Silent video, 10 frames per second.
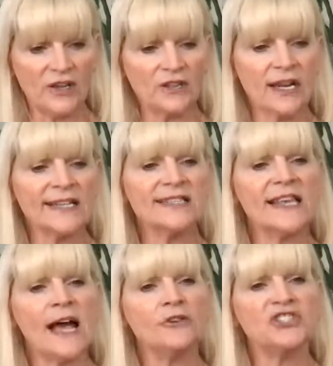He's going to
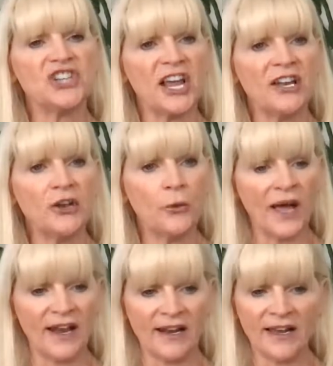see how
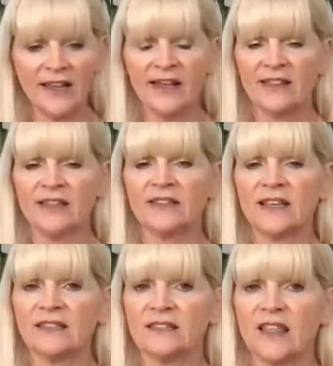genuine this is.